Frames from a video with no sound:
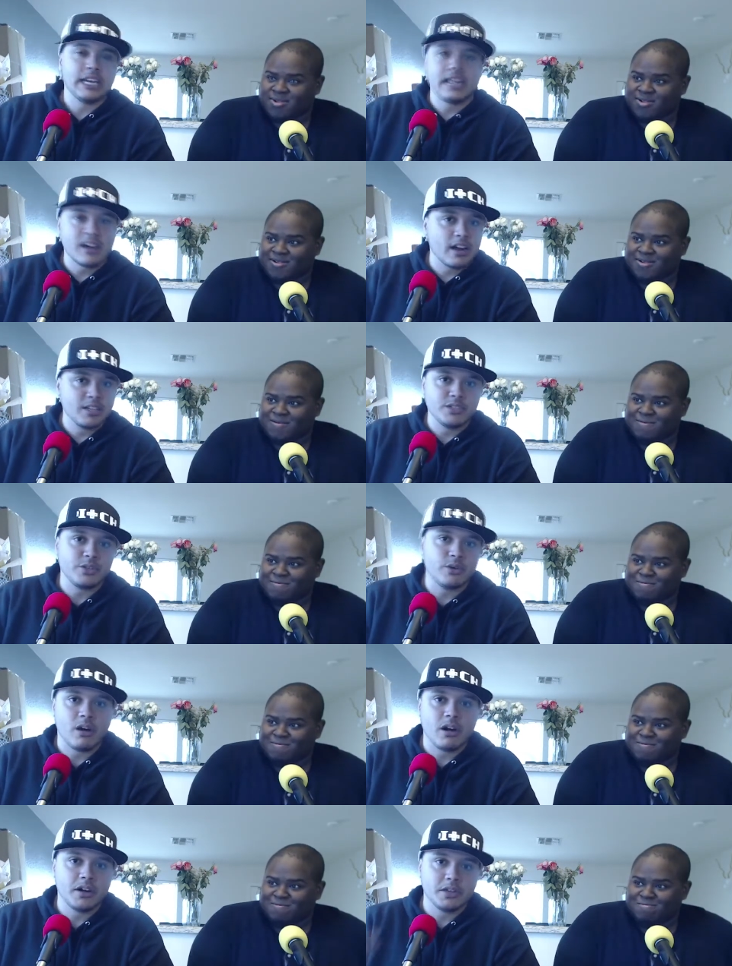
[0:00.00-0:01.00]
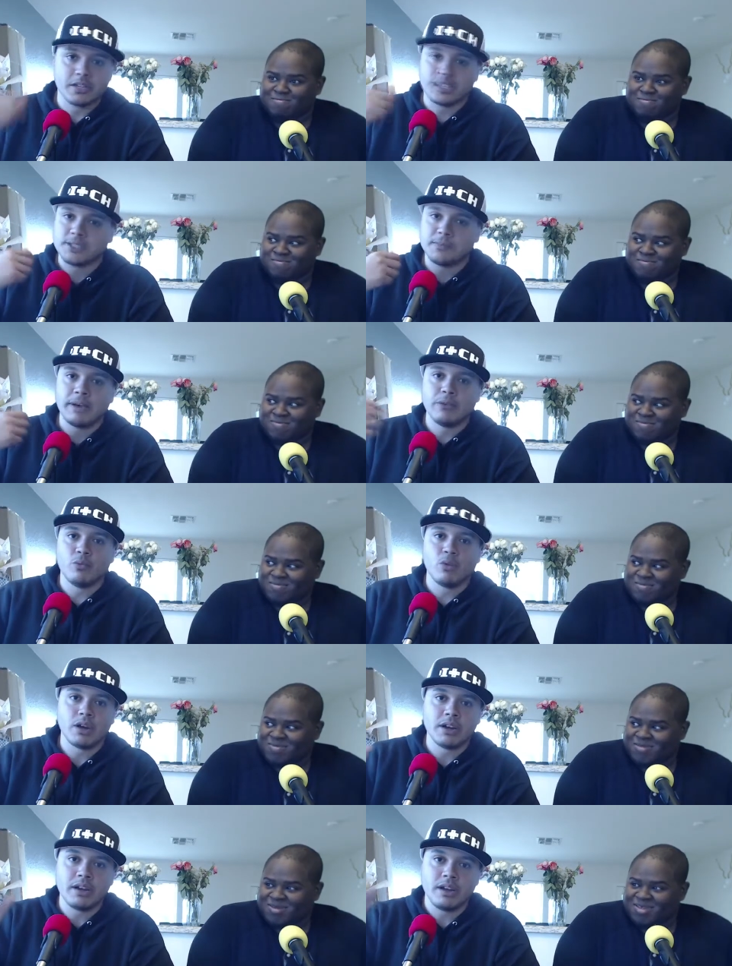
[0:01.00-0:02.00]
Speaker 1: hitting on you too hard, you can spend
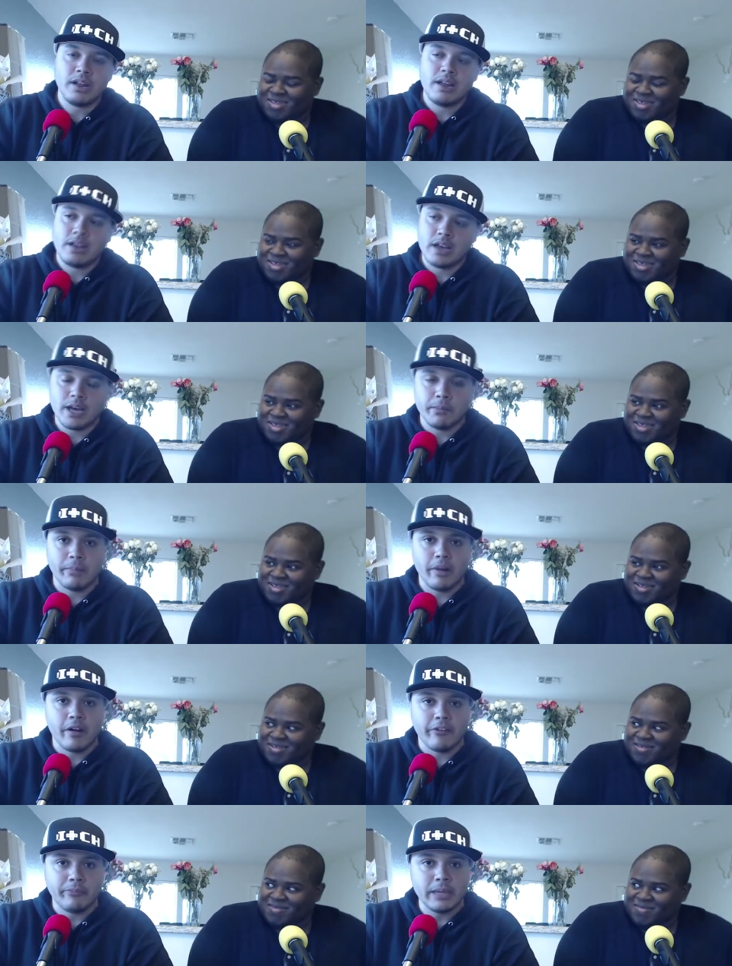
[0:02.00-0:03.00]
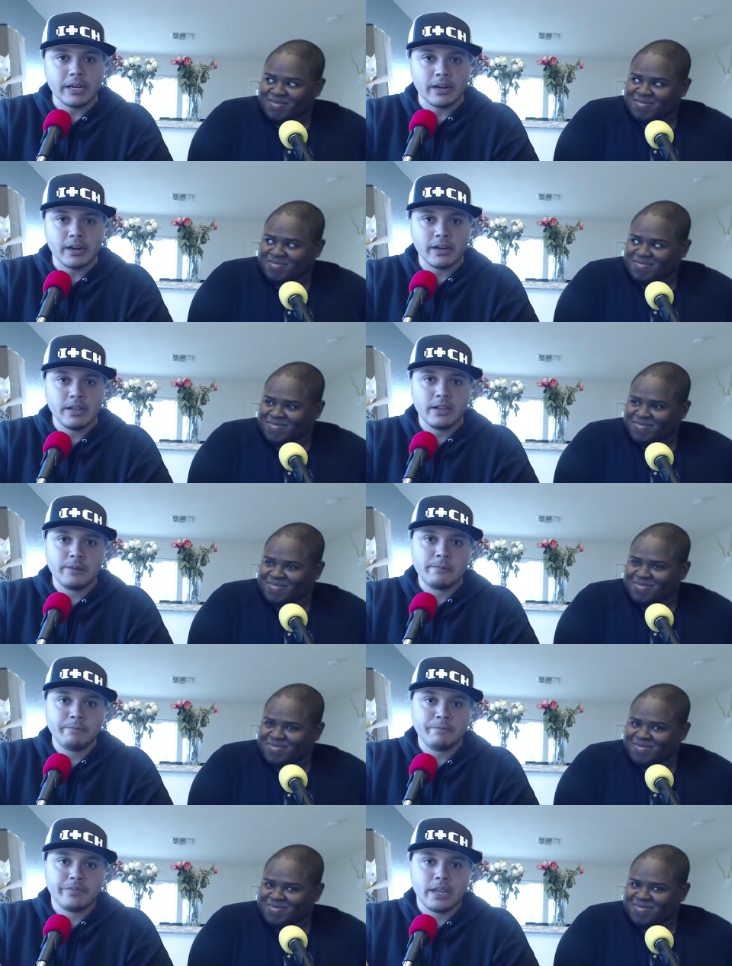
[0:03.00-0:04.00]
one uh, bar of meter
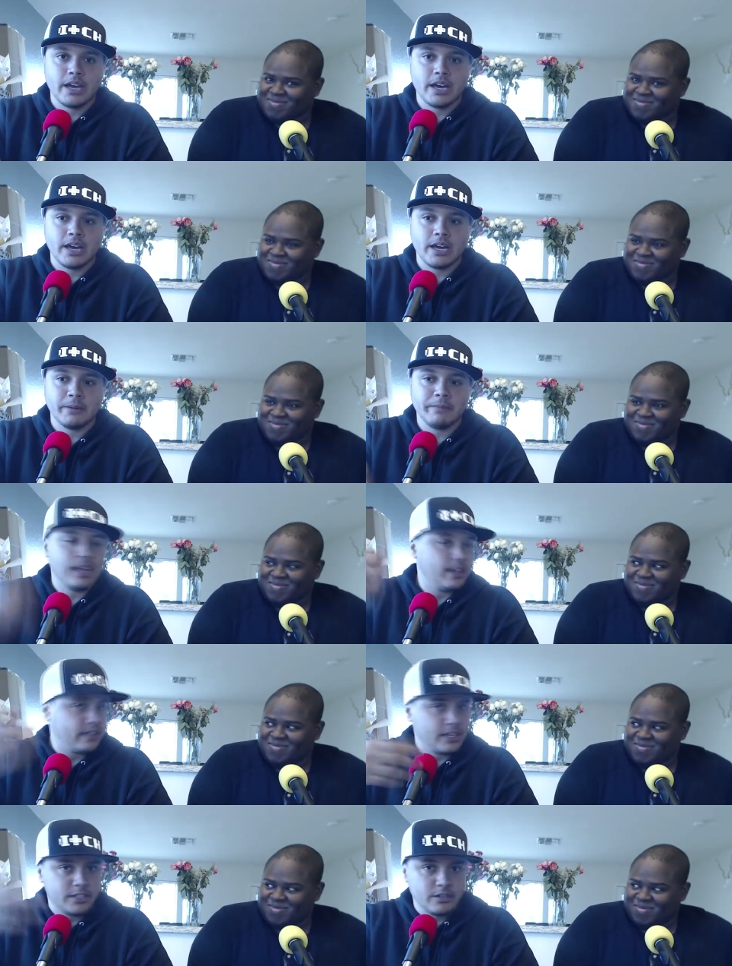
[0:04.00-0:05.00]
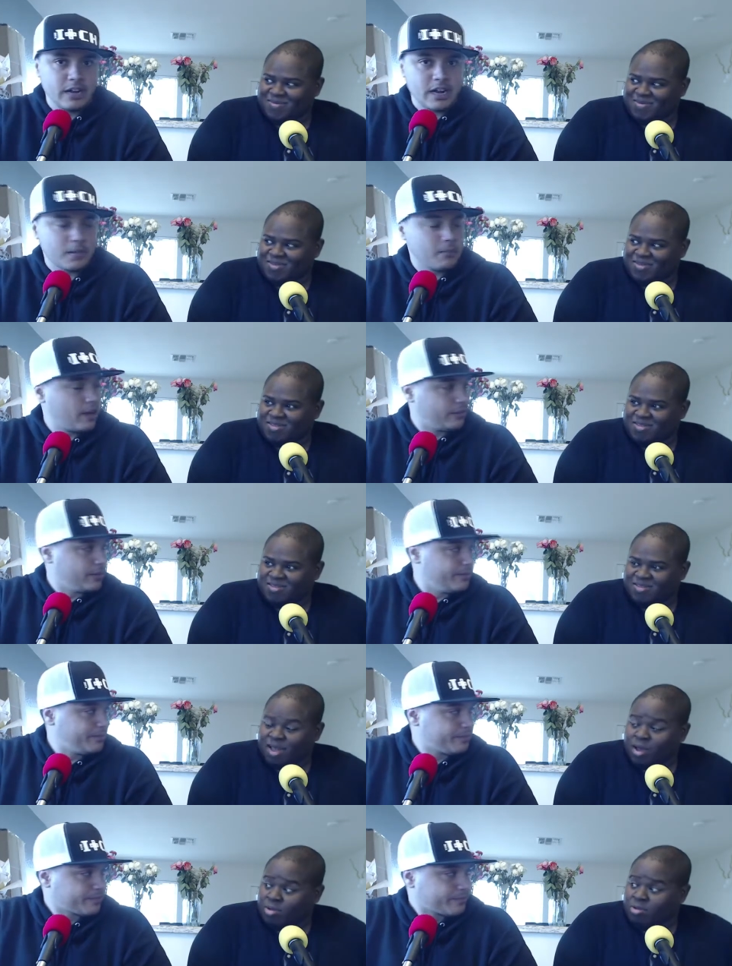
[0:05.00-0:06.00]
uh, and then you knock them off.
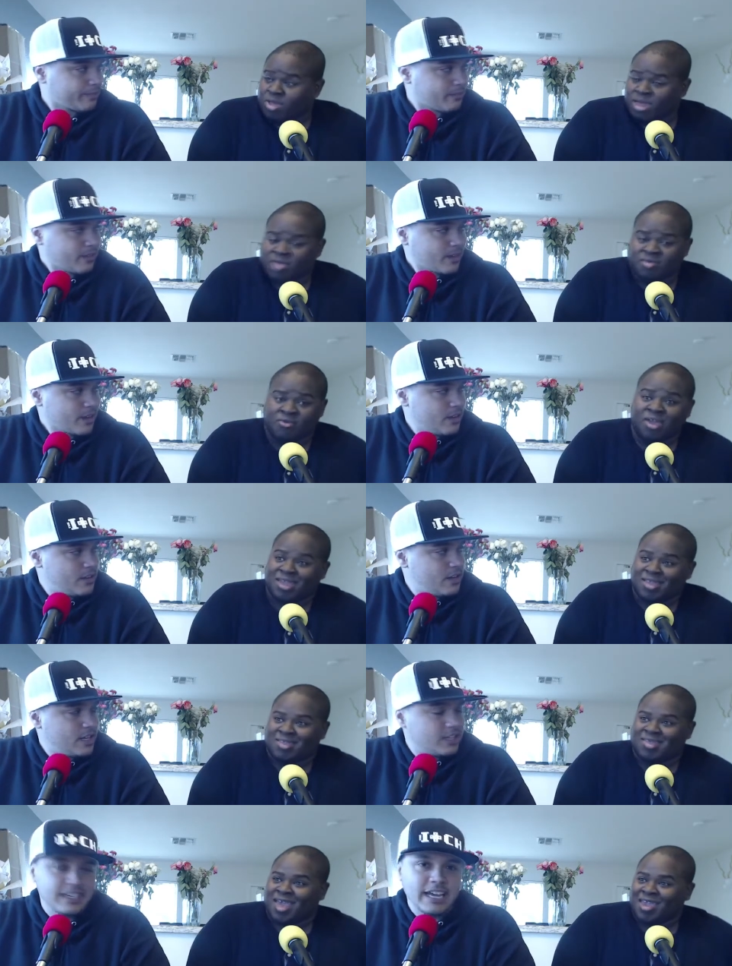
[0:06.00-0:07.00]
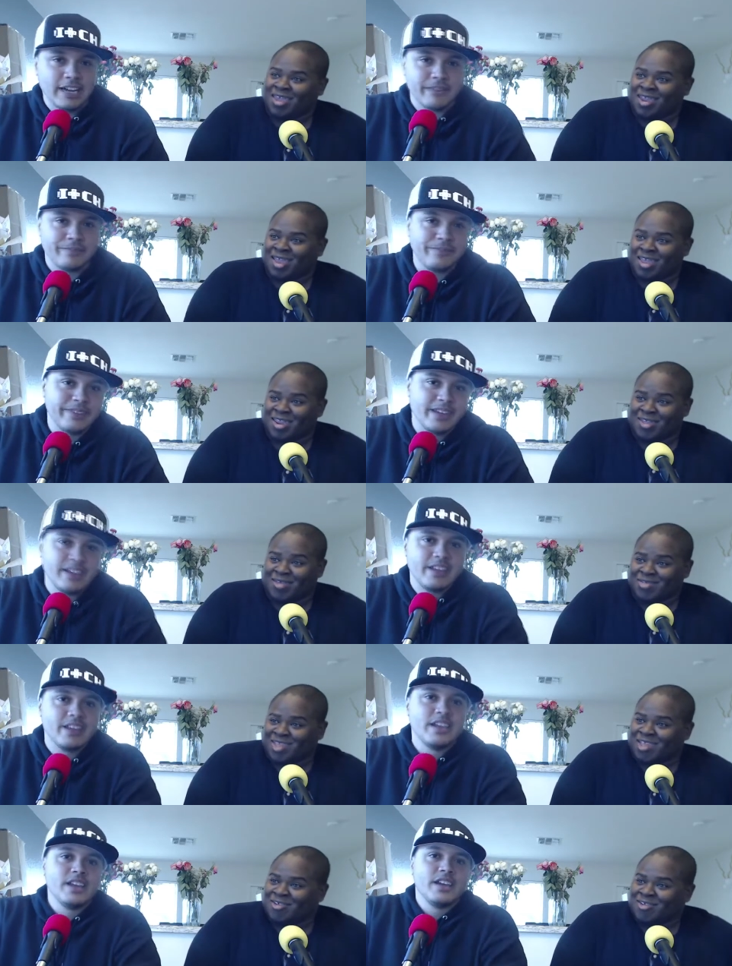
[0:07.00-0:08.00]
Speaker 2: Oh, okay. great! Yeah. I could, have used
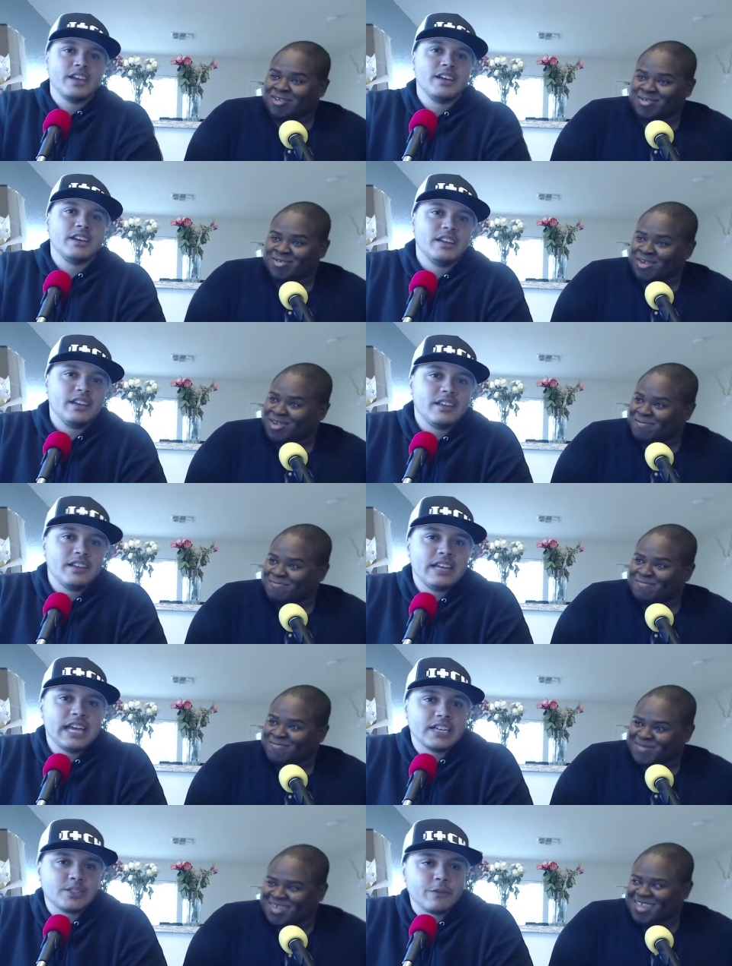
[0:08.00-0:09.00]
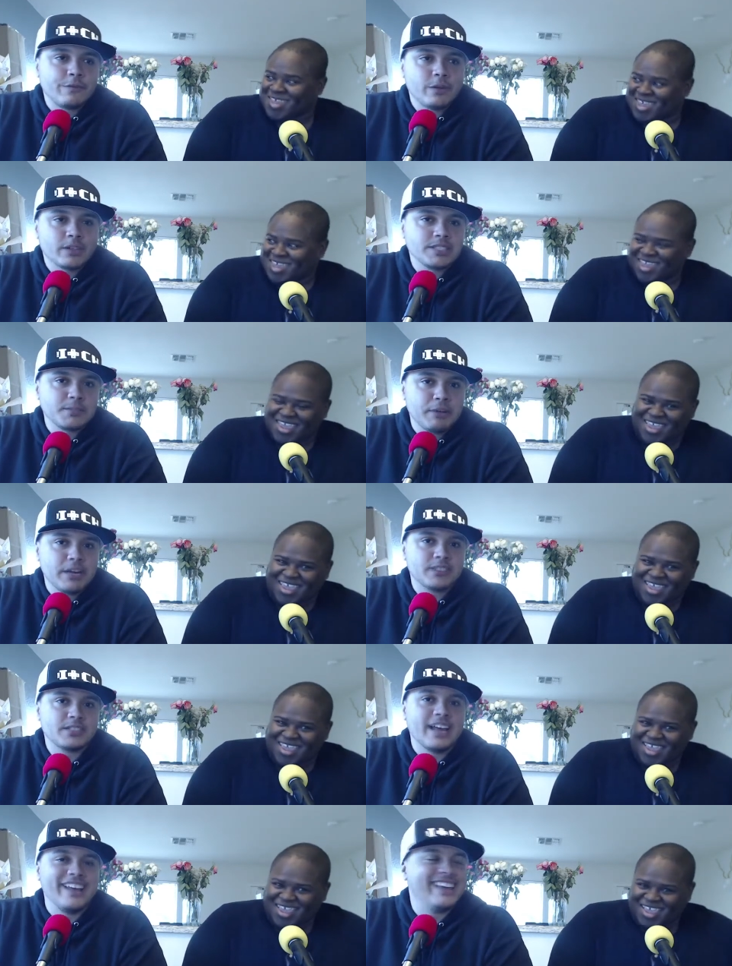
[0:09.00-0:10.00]
that during the stream.
Speaker 1: Yeah, so it forces players to,